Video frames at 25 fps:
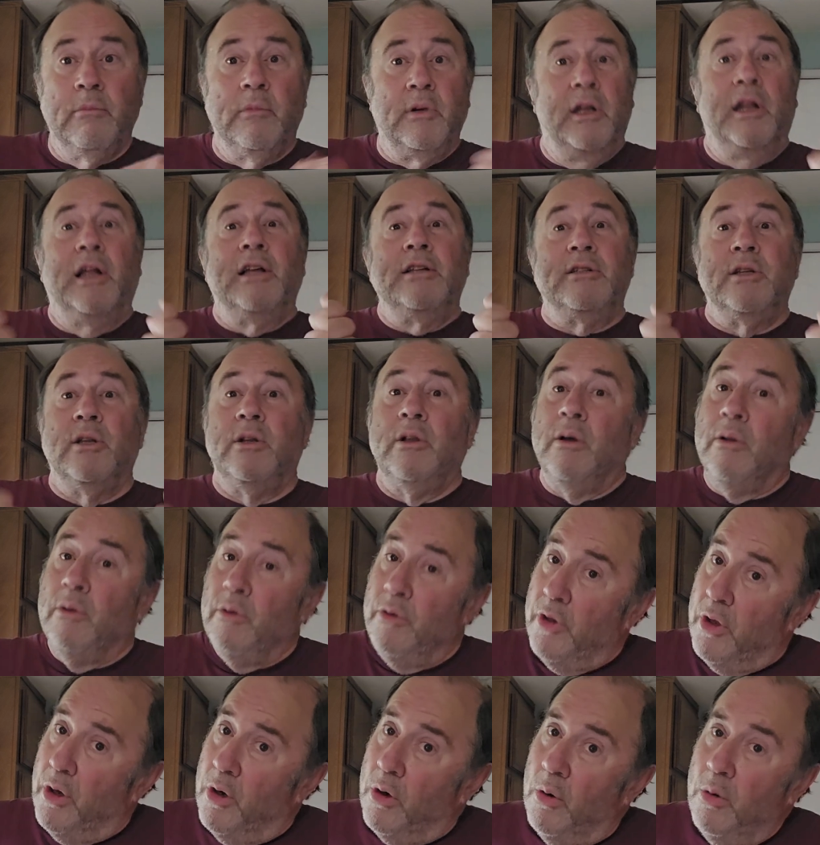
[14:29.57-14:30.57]
And I said,
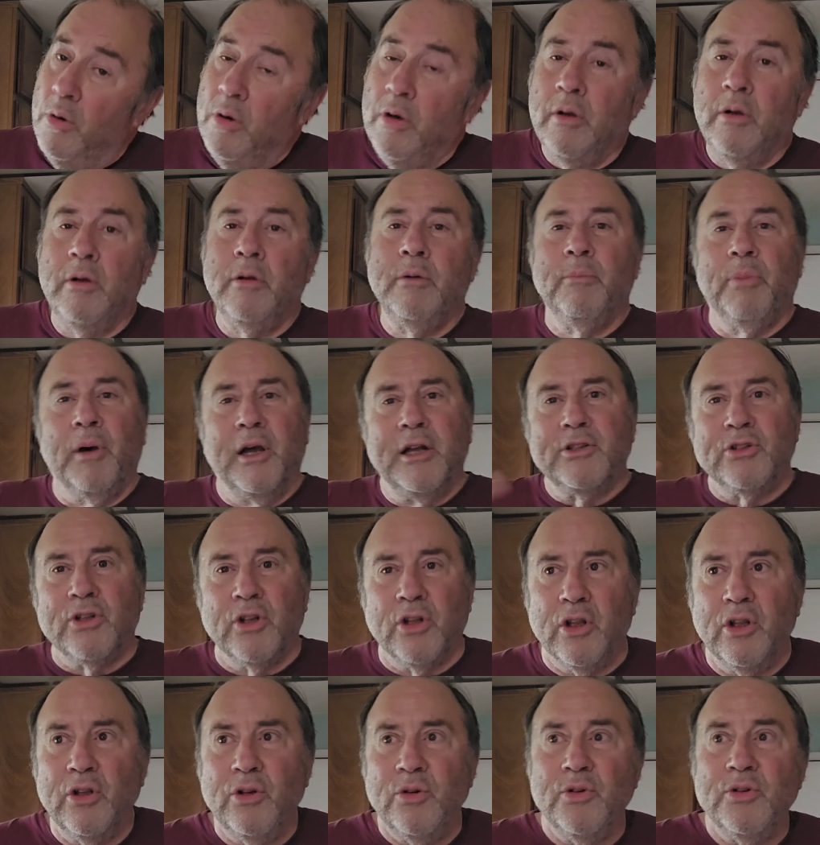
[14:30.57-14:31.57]
no, Biden's
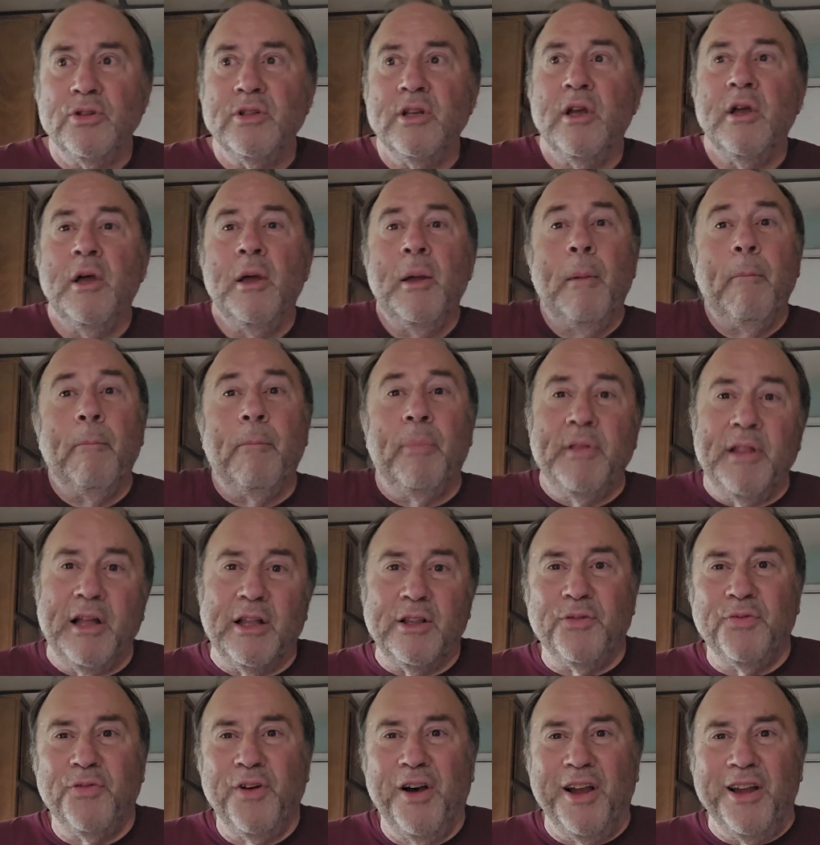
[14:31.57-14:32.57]
going to lose, but
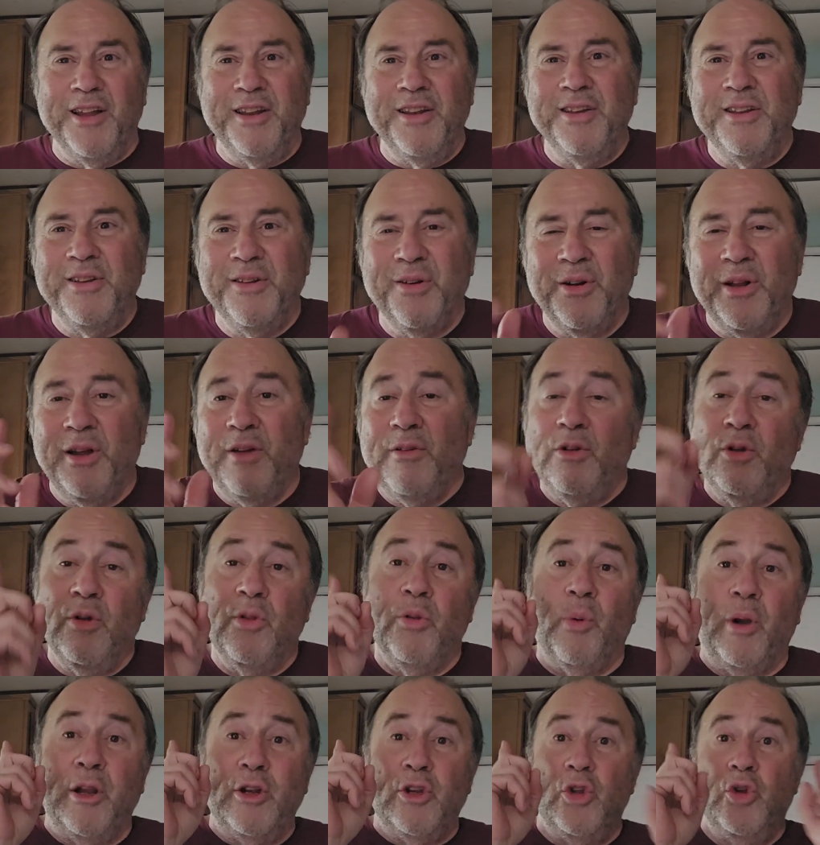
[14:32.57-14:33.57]
that's fine. You have
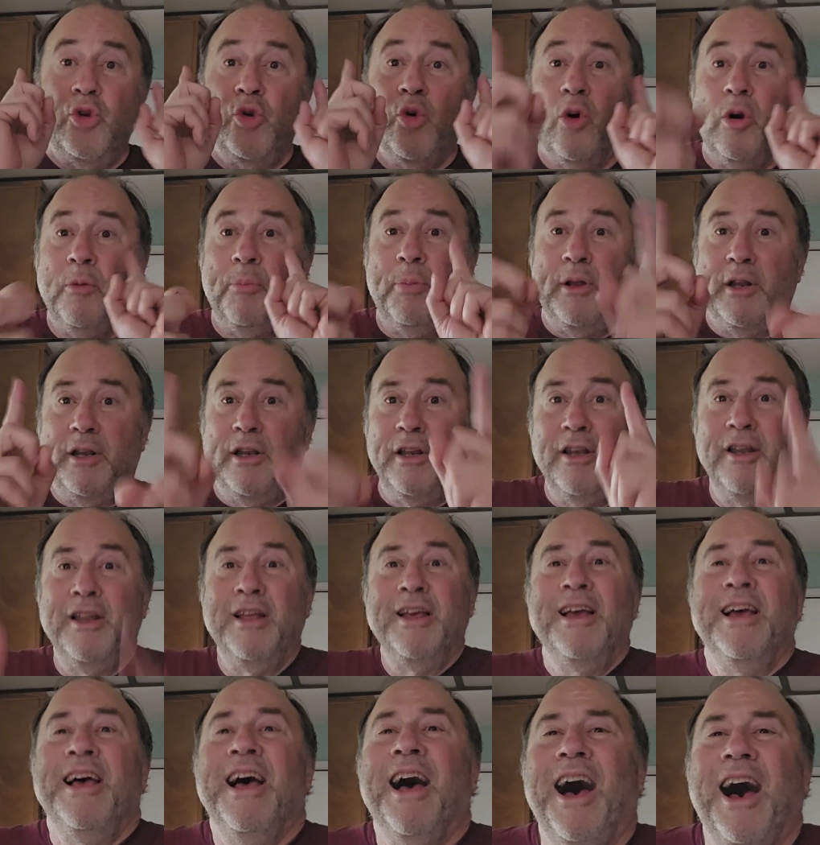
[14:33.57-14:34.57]
the right to your opinion.
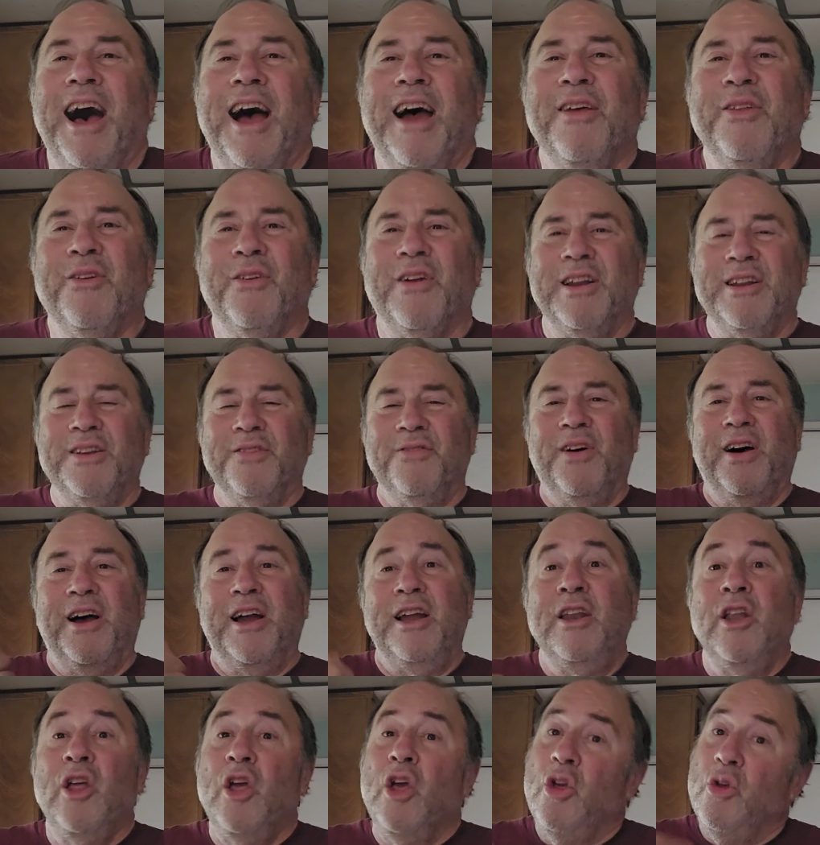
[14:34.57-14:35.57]
I have the right to
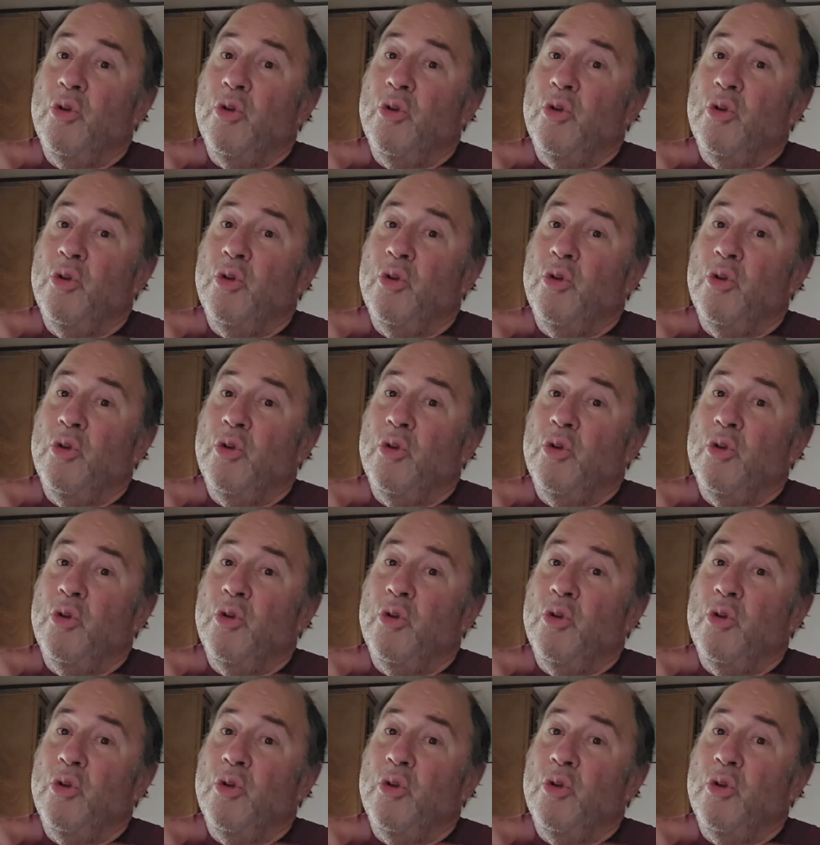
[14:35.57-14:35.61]
mine.